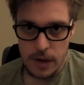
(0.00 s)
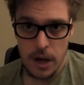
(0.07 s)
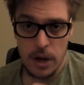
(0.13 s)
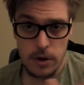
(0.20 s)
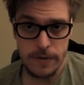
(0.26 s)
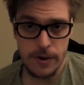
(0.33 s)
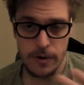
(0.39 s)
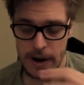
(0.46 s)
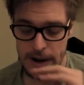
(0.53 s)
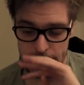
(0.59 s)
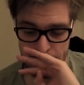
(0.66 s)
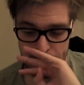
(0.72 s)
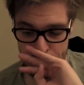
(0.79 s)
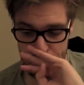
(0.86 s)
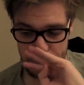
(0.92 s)
another great
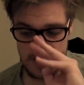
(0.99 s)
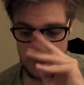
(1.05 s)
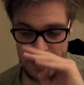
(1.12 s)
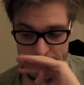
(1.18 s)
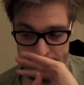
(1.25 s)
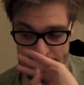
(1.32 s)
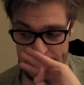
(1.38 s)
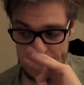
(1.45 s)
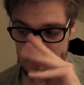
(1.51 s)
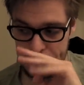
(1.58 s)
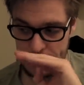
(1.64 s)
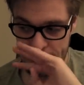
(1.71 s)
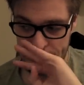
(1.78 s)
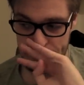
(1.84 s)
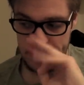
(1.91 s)
comic book artist,
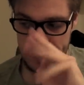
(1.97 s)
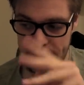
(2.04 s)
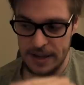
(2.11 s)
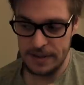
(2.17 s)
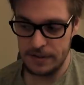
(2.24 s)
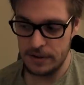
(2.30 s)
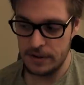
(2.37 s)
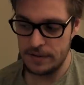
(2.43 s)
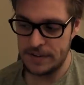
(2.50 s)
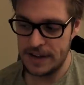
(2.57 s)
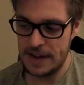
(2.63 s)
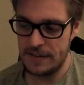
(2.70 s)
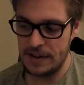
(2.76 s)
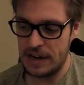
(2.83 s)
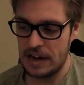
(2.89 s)
but it's really sort of
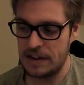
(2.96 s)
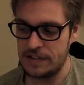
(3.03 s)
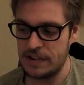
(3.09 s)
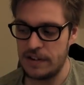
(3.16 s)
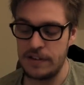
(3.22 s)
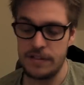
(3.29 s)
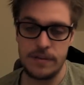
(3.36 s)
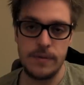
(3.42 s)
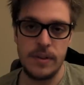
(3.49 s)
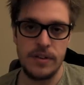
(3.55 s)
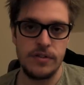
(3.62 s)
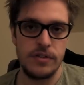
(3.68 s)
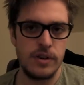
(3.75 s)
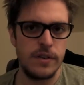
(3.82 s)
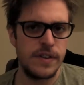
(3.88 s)
David Aja is,
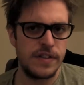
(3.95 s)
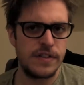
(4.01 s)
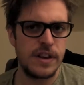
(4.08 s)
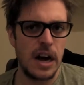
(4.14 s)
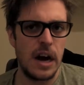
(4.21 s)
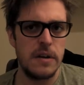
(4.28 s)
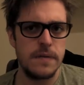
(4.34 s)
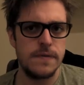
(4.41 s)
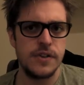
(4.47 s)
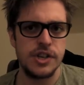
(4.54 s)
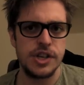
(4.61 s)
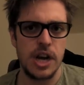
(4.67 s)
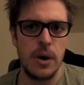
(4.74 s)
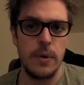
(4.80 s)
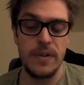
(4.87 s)
is sort of the star of the
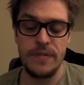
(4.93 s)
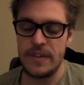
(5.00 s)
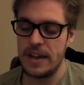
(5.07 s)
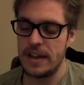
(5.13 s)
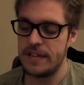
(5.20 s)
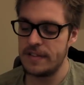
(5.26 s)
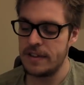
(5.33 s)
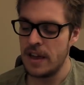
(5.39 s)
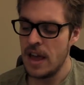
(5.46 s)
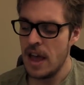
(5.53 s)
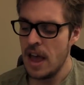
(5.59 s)
show in this.